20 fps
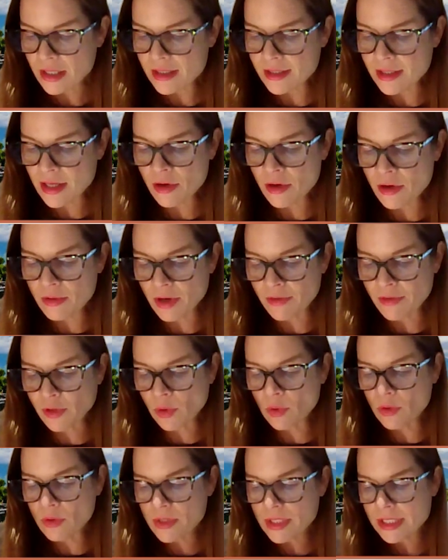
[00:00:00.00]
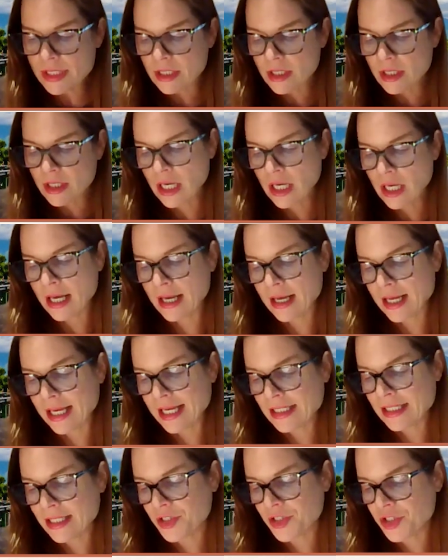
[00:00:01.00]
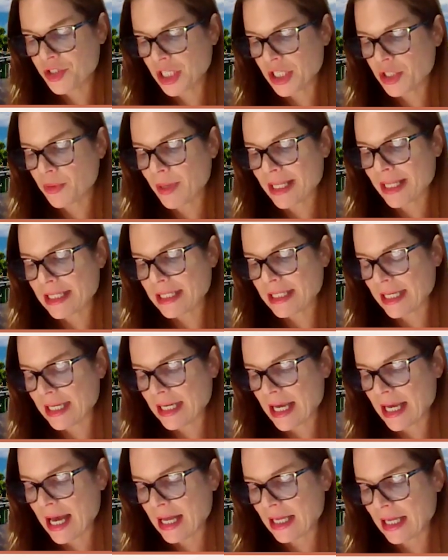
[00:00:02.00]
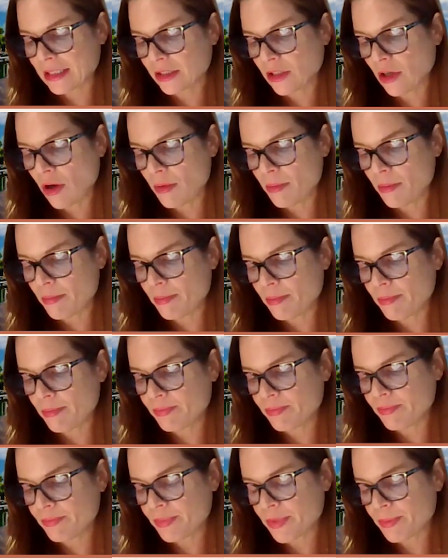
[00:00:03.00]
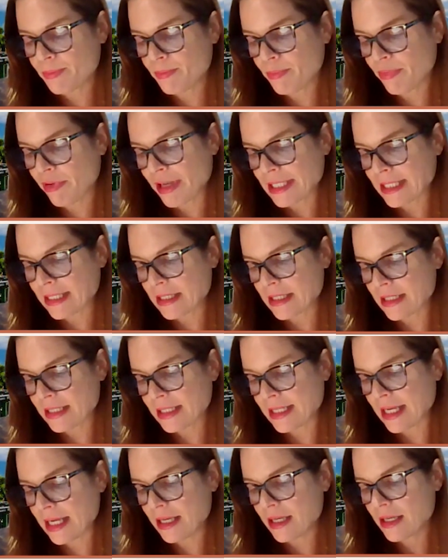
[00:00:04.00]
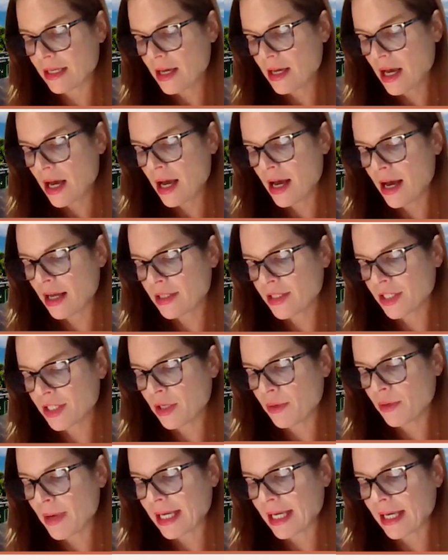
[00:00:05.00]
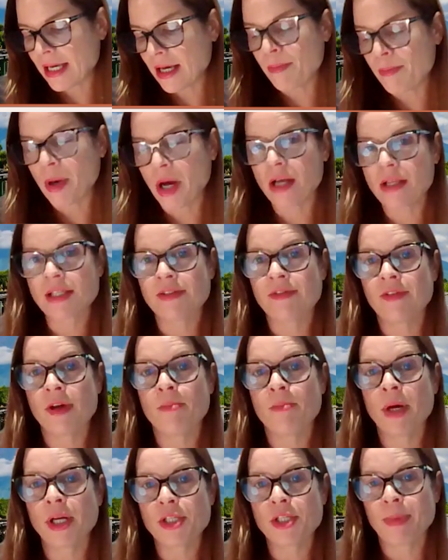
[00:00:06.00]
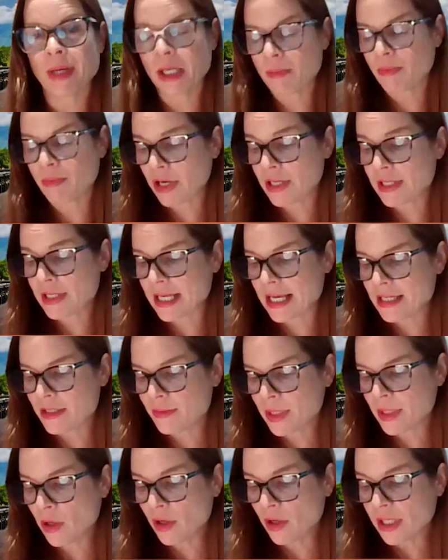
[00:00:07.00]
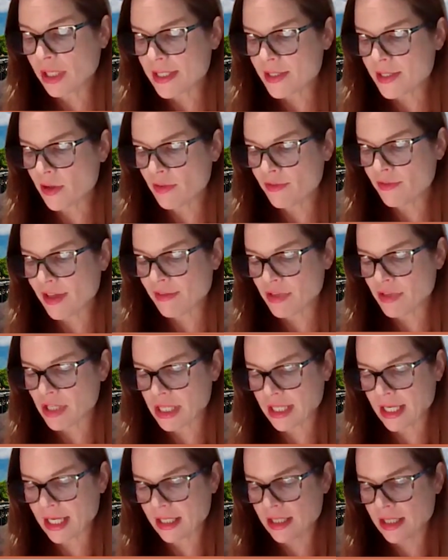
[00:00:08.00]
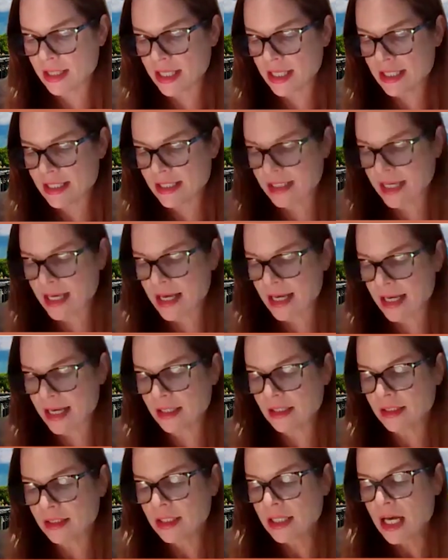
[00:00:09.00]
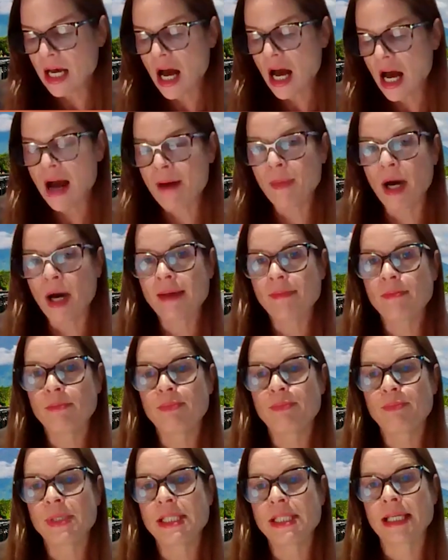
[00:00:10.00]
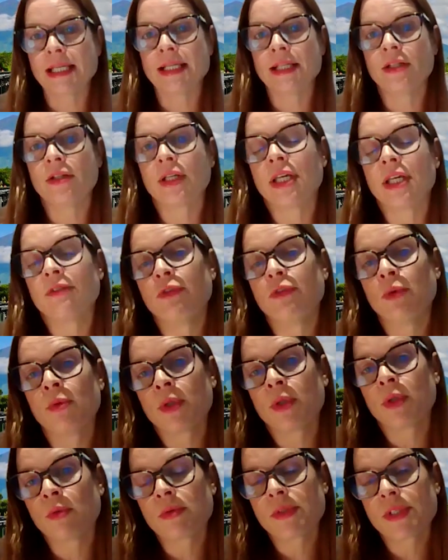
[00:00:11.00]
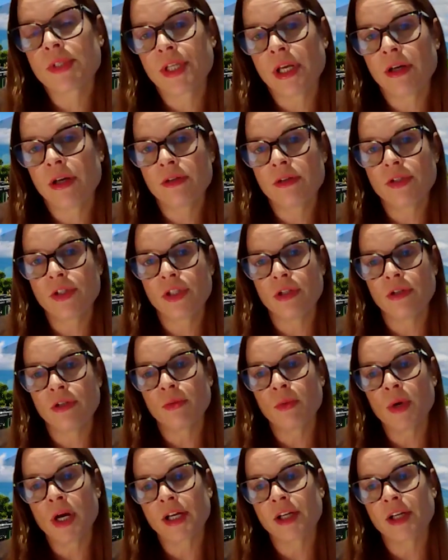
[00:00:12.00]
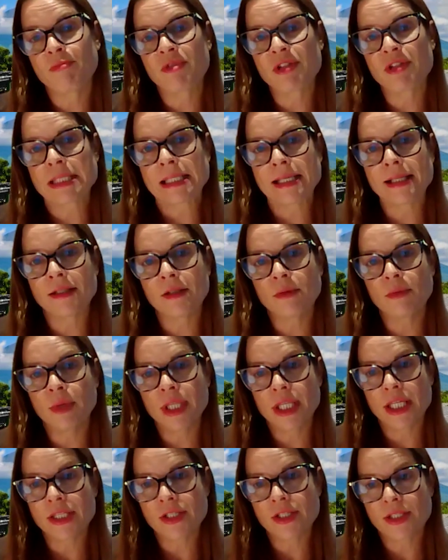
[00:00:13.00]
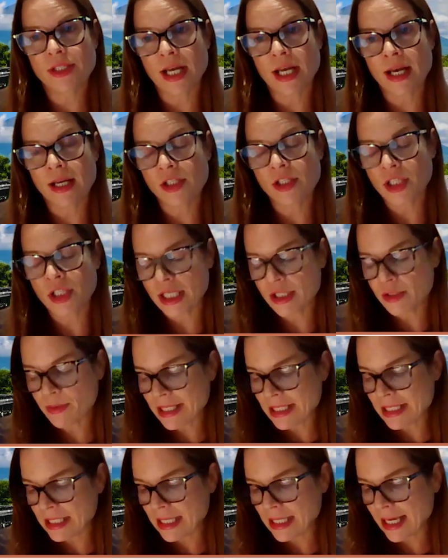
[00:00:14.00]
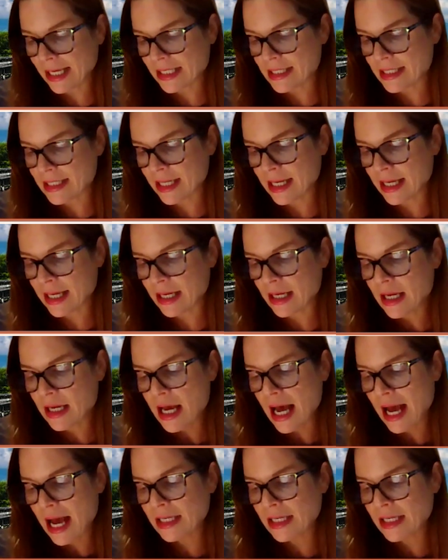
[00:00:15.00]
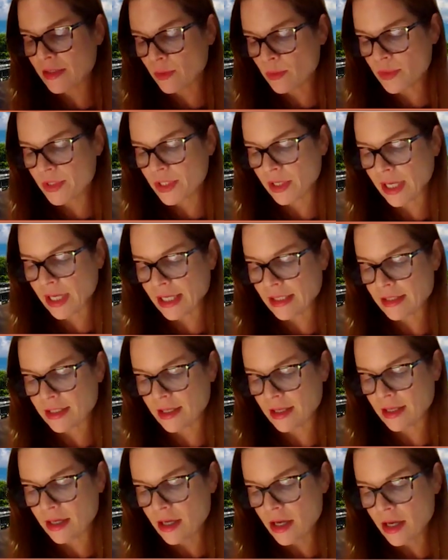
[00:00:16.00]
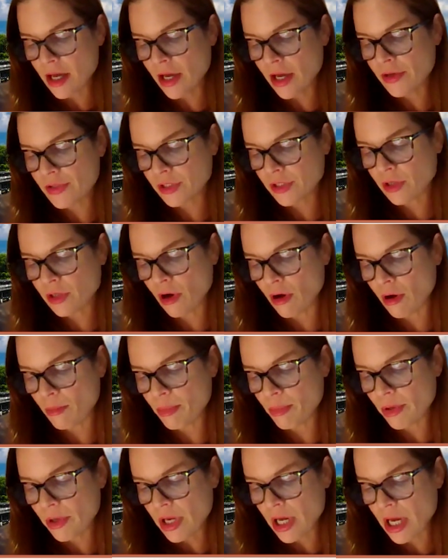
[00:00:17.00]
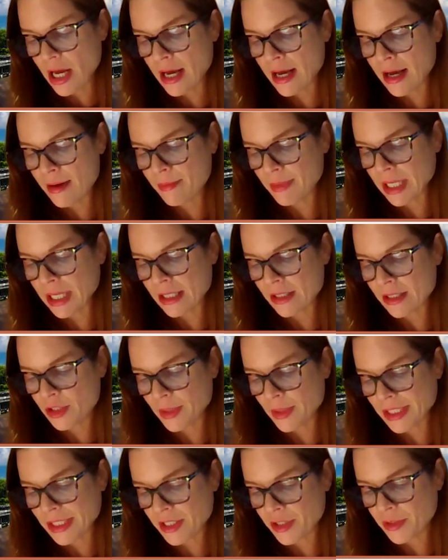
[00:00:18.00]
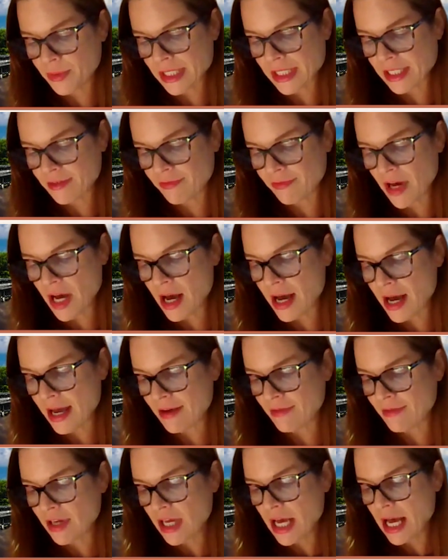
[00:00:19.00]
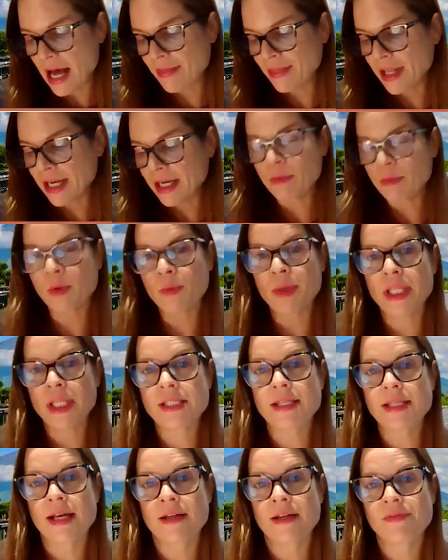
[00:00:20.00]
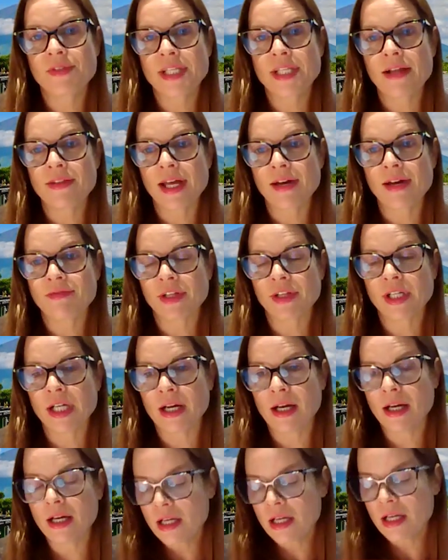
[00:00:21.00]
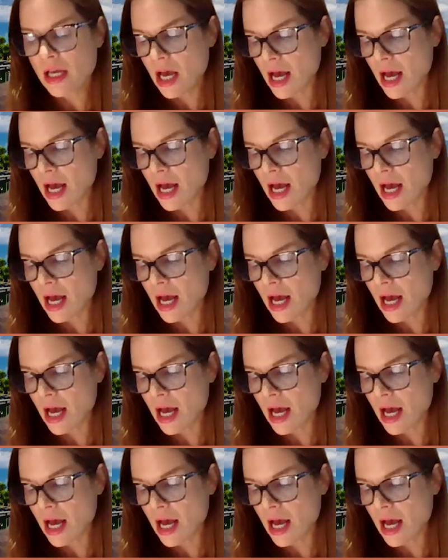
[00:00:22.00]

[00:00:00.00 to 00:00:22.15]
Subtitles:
So, of course, India's G20 and COP presidency under UAE are parts of a much bigger process. We're not going to solve everything this year. I'm particularly looking forward also to the work of Brazil with its G20 next year, and it's also going to host COP in 2025. And then it will be the turn of South Africa.